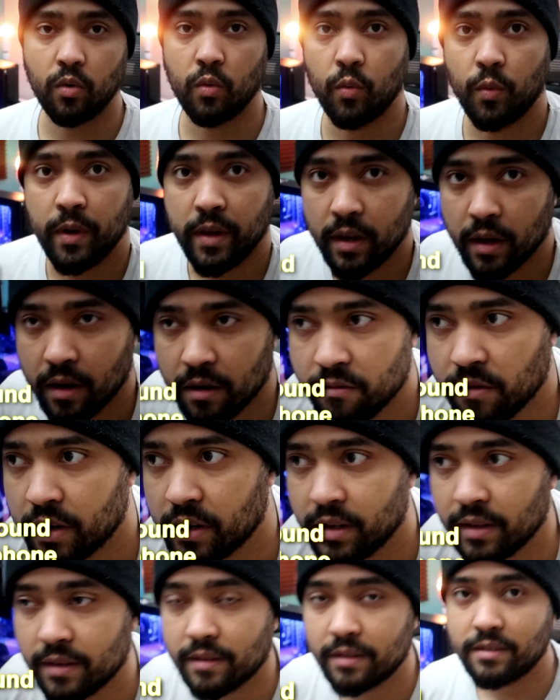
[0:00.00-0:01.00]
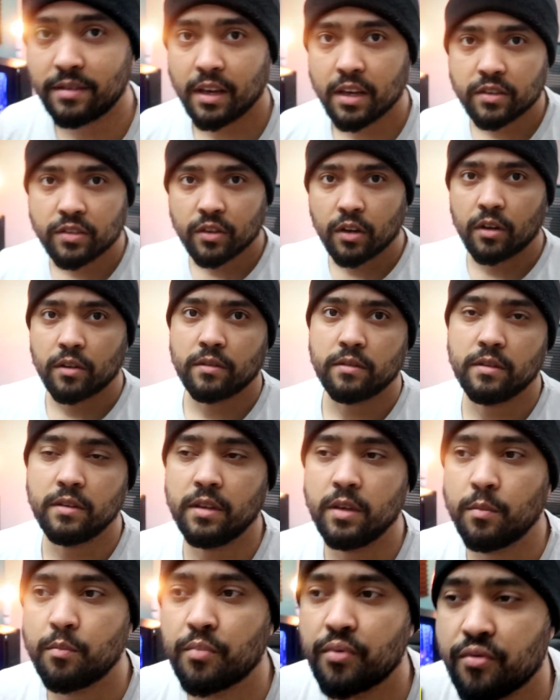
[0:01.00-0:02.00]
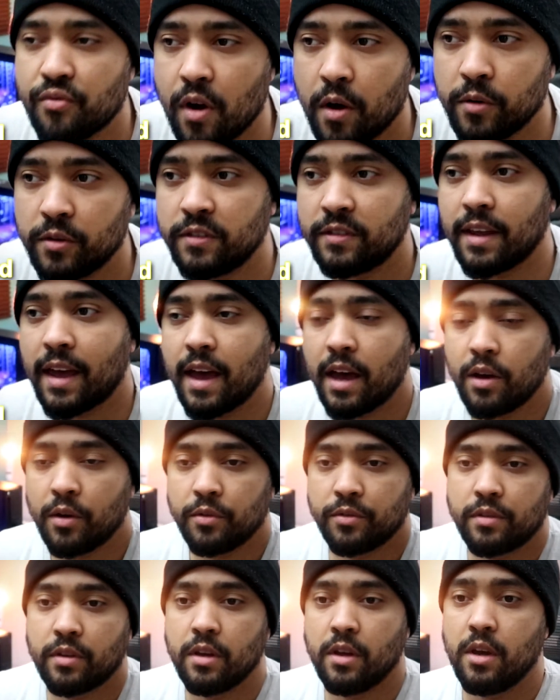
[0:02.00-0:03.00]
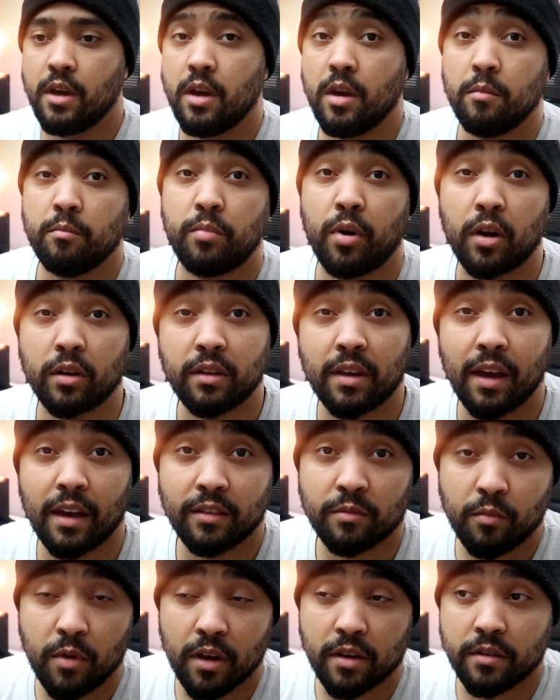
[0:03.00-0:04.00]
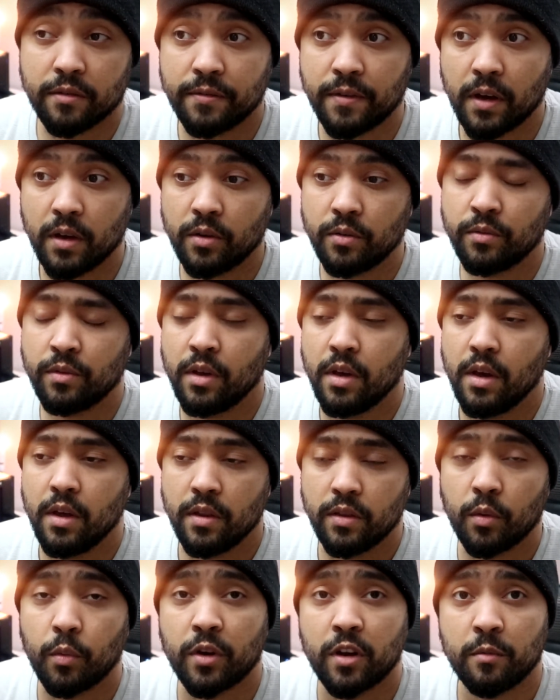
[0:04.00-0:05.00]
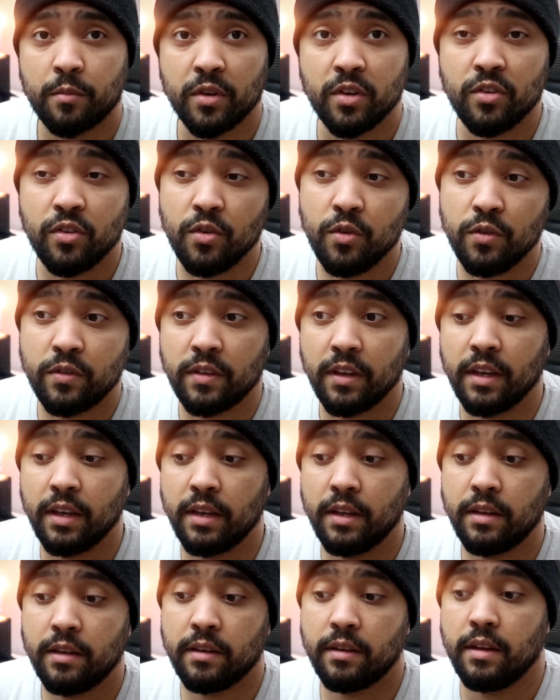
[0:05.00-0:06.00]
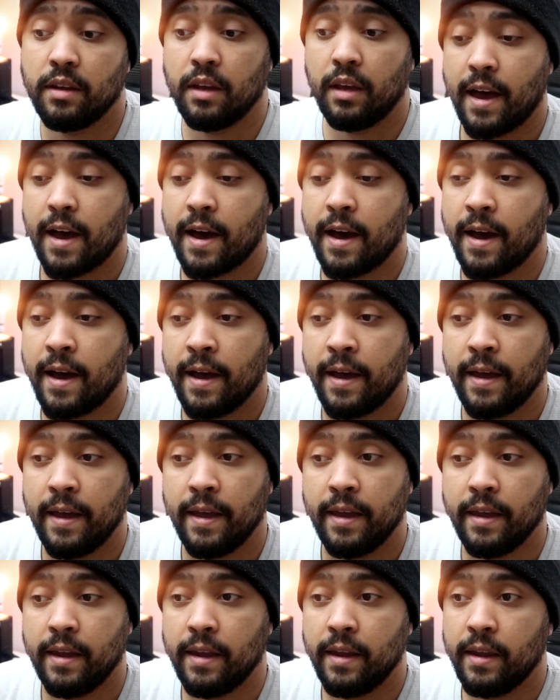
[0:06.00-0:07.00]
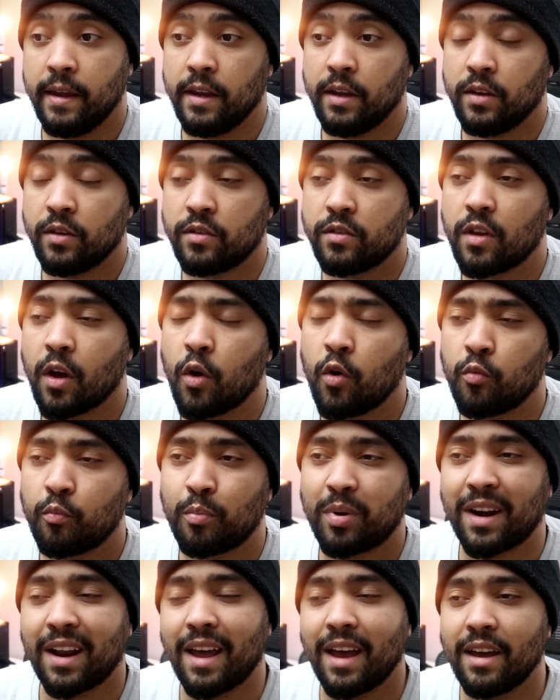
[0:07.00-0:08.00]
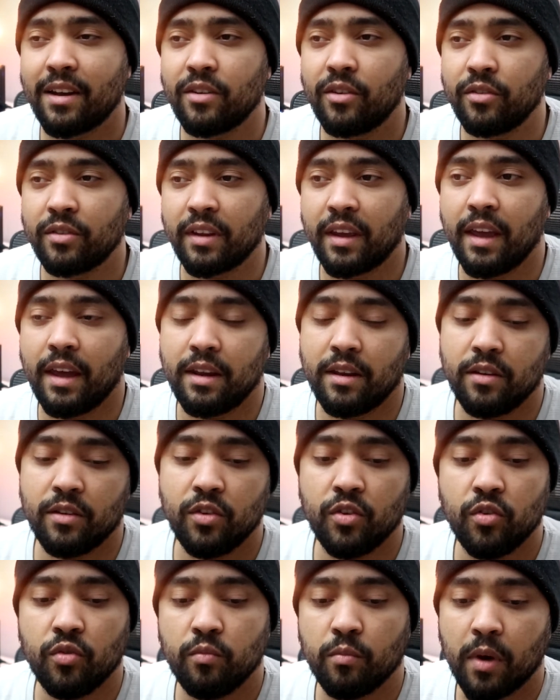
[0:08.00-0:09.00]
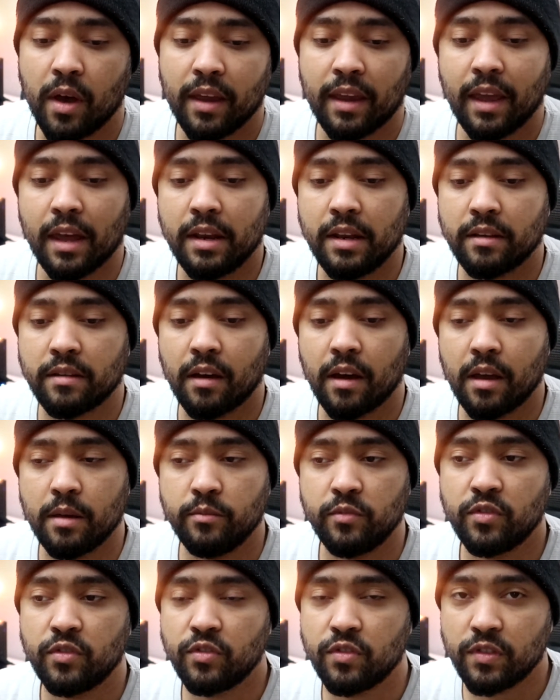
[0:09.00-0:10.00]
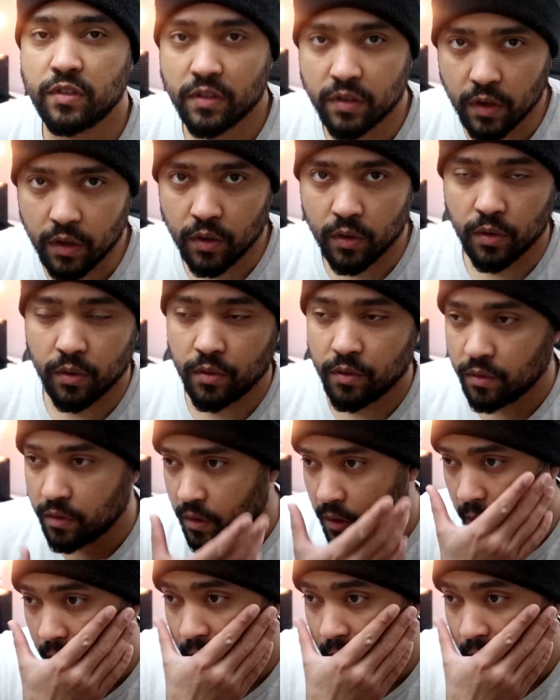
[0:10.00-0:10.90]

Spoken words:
we are running the test on the Pro Sound podcast microphone, the one I've been using. I don't plan on getting a new mic anytime soon,